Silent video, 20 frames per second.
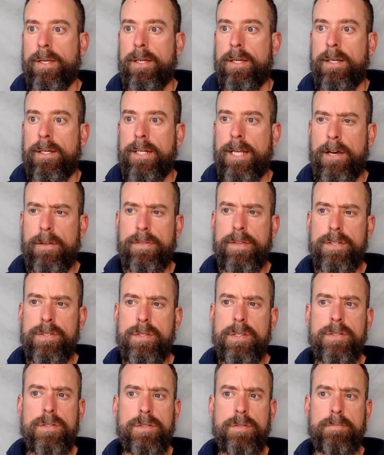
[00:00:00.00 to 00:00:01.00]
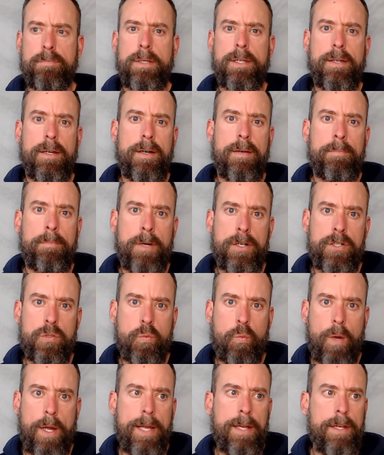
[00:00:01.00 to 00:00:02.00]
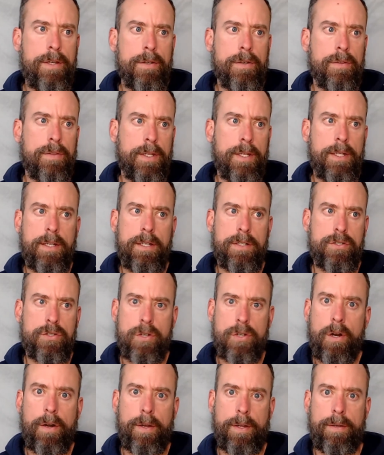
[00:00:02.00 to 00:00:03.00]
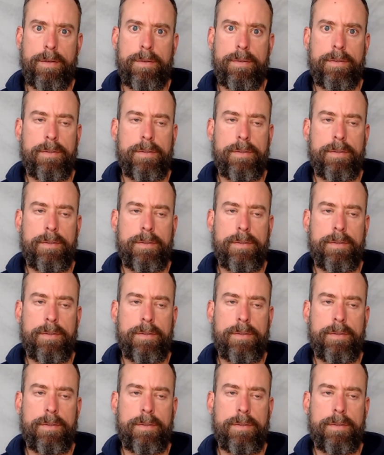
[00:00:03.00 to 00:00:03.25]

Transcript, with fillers: Now, this has become much weightier than it started.